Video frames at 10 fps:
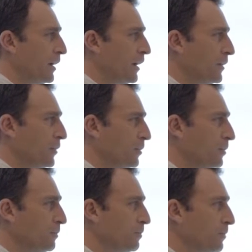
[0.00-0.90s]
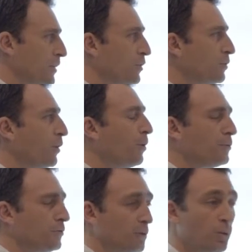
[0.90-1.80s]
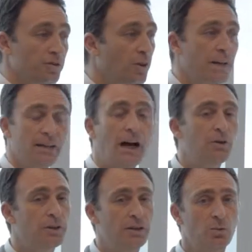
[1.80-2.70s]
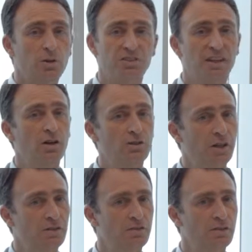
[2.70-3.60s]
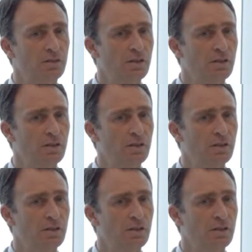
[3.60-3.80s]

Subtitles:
And you tend to focus on what's going out there, what's the context,